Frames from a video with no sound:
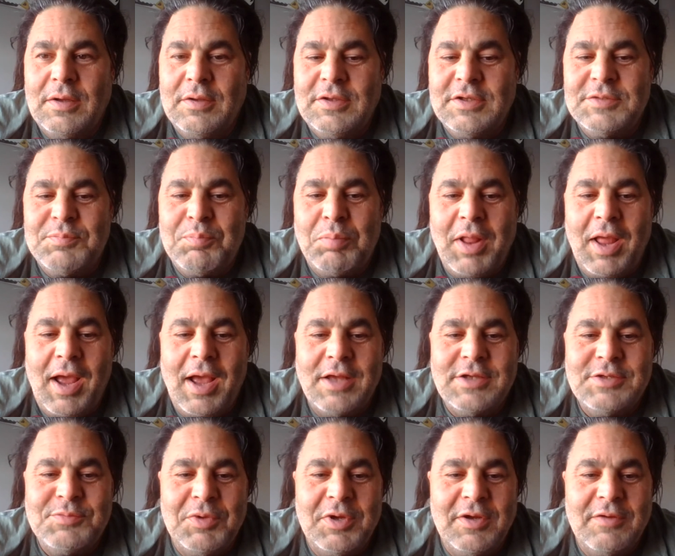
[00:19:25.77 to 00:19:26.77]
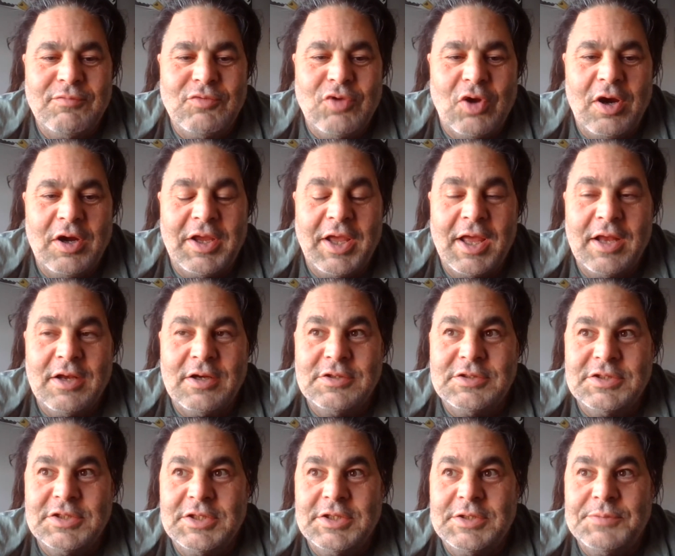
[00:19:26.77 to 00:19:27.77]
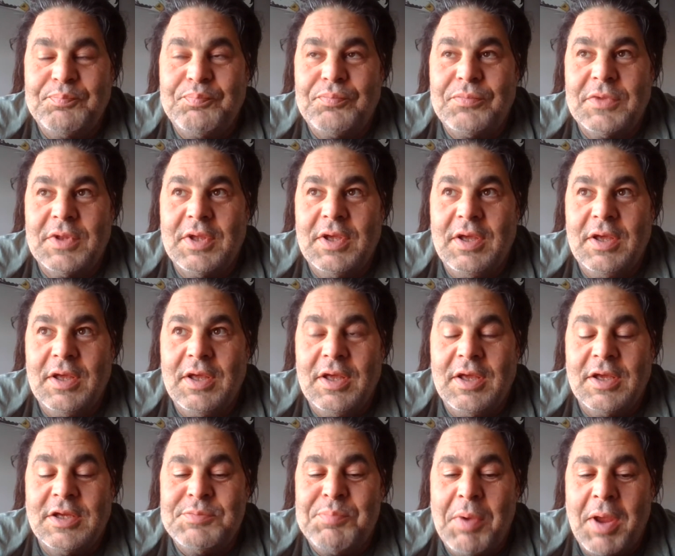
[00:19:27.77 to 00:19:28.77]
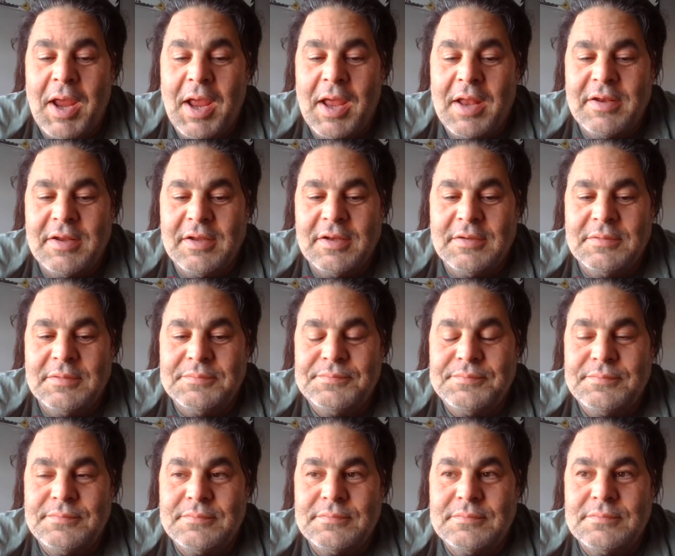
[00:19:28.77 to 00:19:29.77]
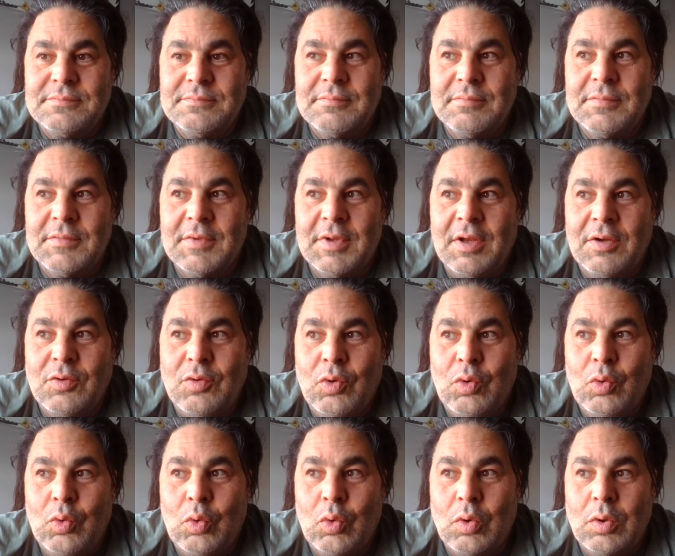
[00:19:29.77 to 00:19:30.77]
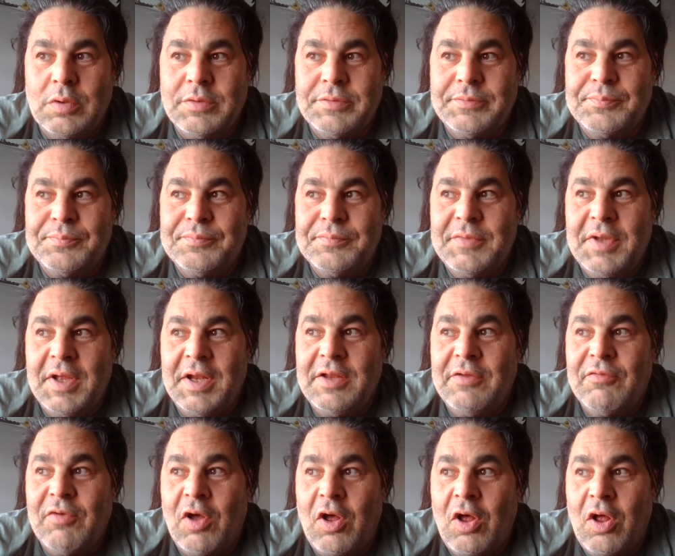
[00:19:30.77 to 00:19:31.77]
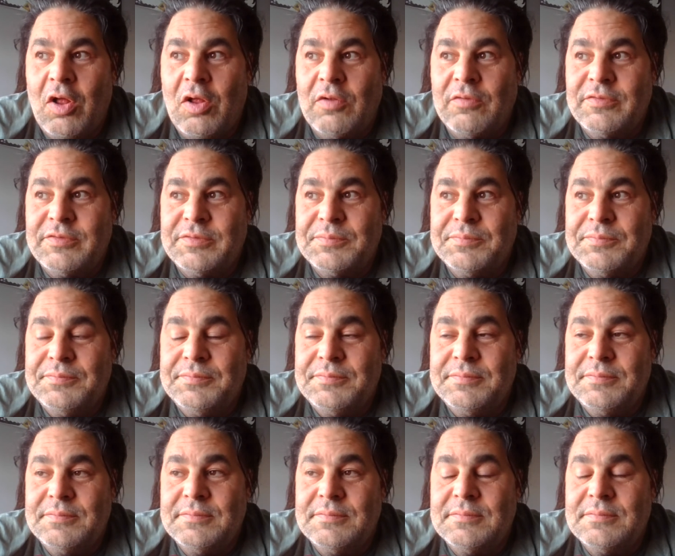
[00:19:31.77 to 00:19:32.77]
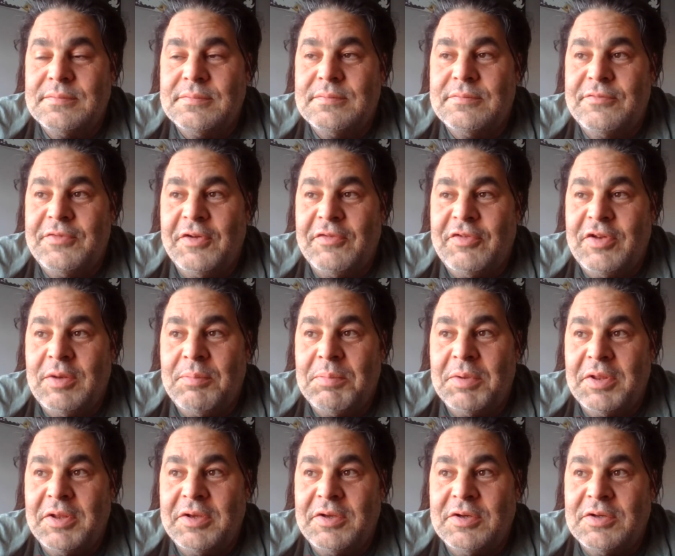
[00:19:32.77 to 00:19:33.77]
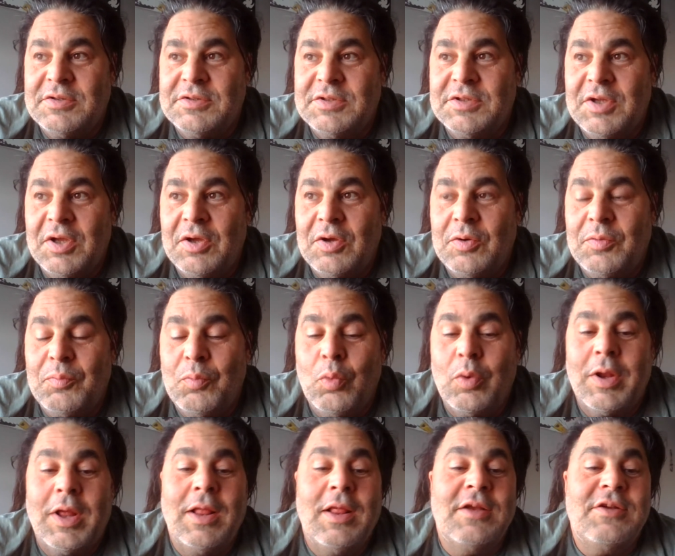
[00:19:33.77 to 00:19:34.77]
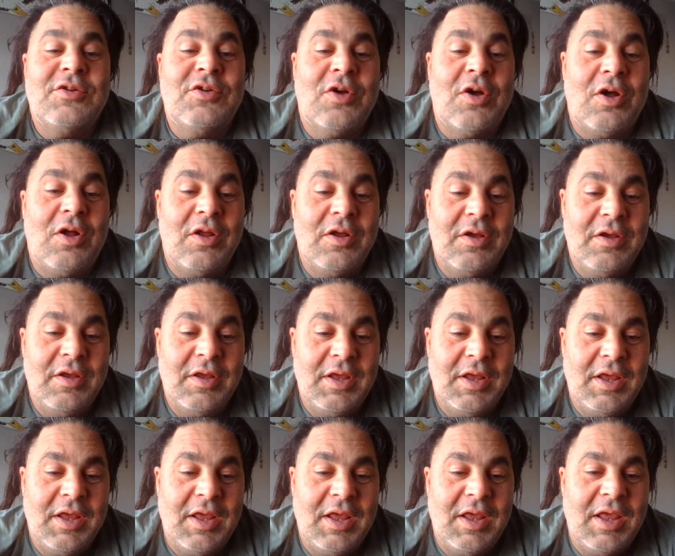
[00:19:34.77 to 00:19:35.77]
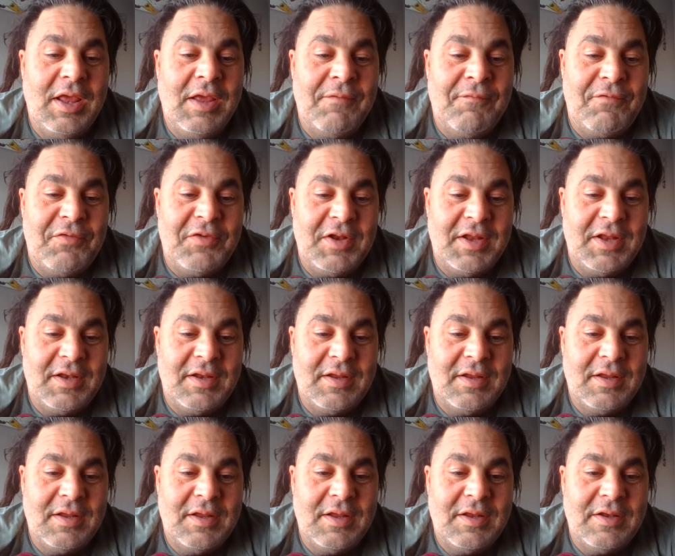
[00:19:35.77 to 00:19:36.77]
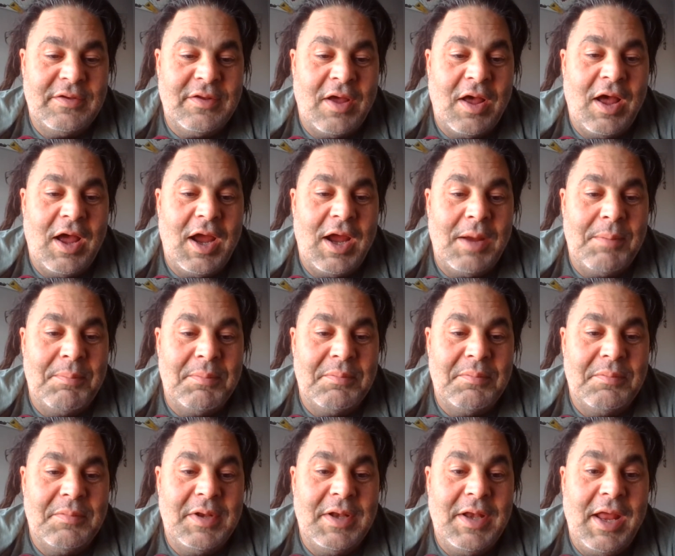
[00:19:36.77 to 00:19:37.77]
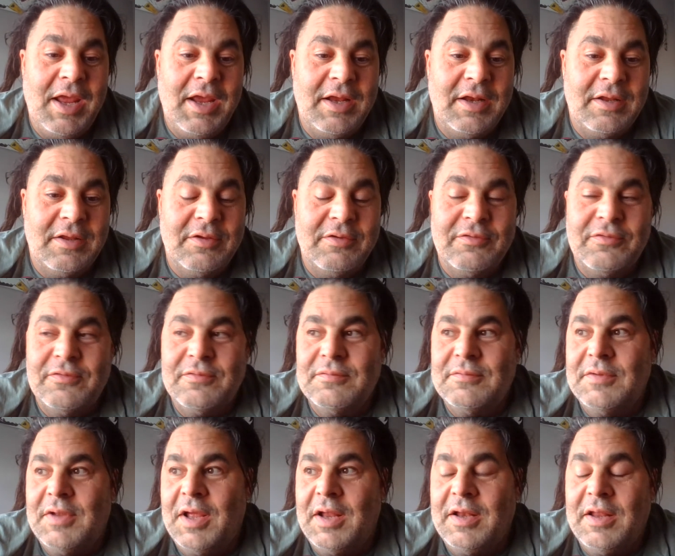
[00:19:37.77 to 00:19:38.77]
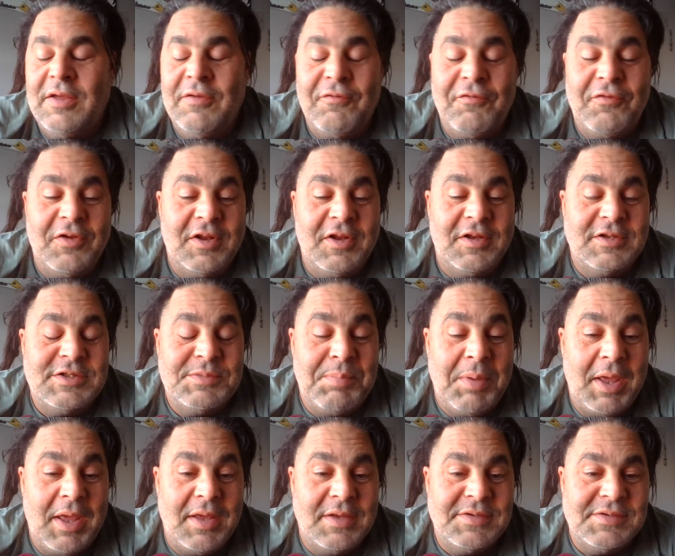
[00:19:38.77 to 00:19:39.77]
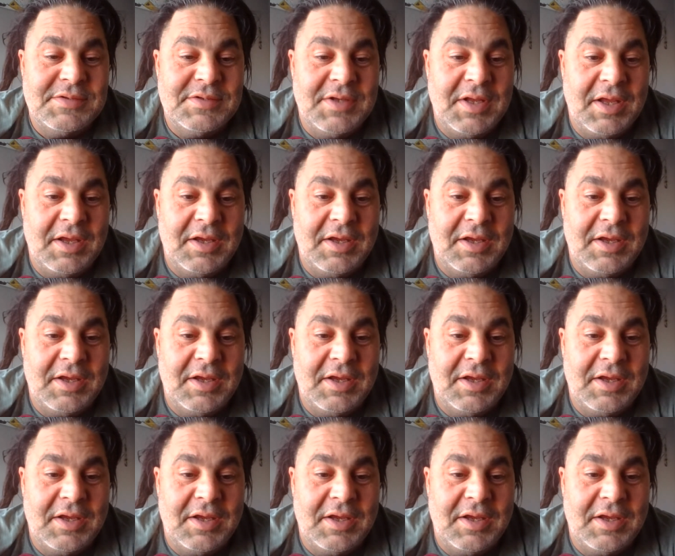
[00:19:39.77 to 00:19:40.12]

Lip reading: This plasma of dark energy expanded and cooled and evolved 15 billion years ago, what I like to call infinite time negative and infinite space